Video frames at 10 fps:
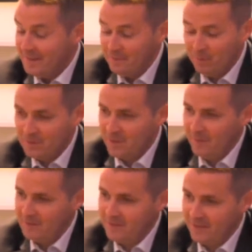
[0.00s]
the boys come
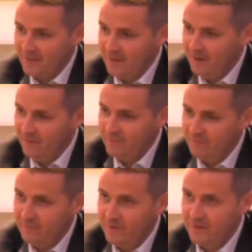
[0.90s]
out second half,
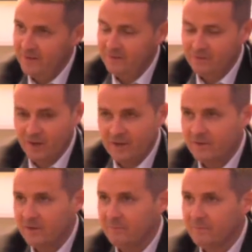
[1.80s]
and Freddie and
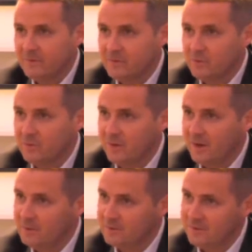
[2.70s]
Jake got 2 good
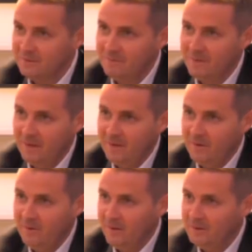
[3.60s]
goals, and
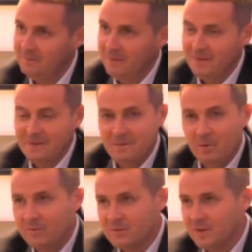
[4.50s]

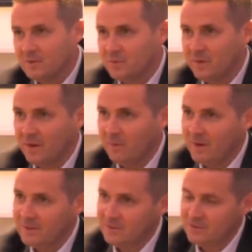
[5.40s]
all the results went our
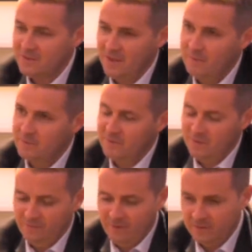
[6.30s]
way. So just the atmosphere,
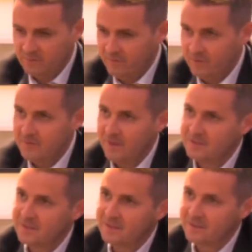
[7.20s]
the fans were
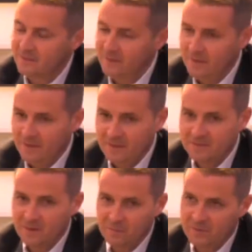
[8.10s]
fantastic, and they
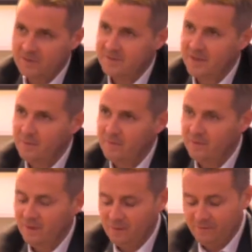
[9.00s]
stuck with the team
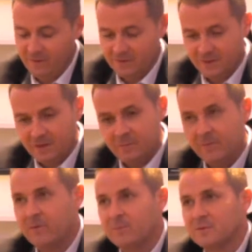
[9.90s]
even though the first half
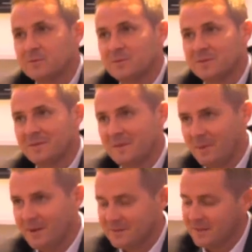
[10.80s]
performance wasn't the
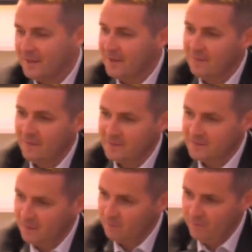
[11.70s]
best. They
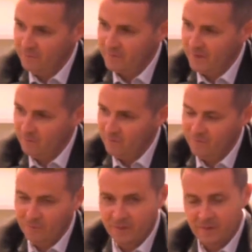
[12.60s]
stuck with them, kept
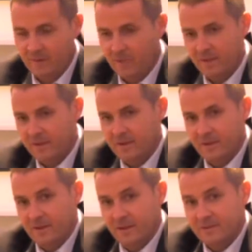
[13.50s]
with them, and
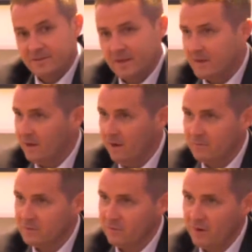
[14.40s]
second
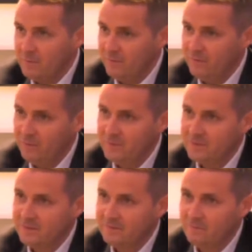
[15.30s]
half was a great
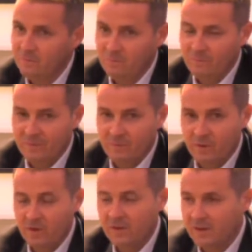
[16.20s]
performance, and
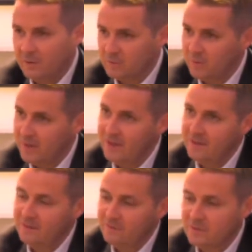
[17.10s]
we got the goals we
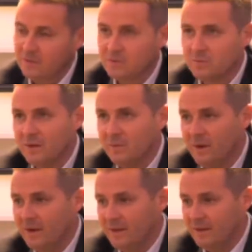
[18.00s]
needed and the results went our
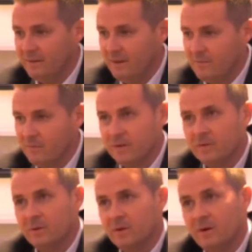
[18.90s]
way, and then everything
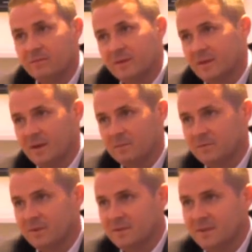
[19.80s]
that went after the game was
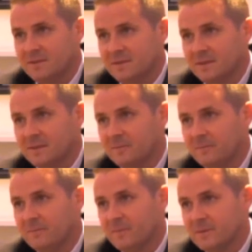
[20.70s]
fantastic.
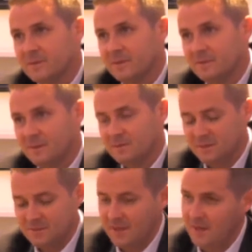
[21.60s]
So that was
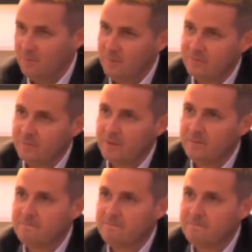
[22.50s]
the standout one for me.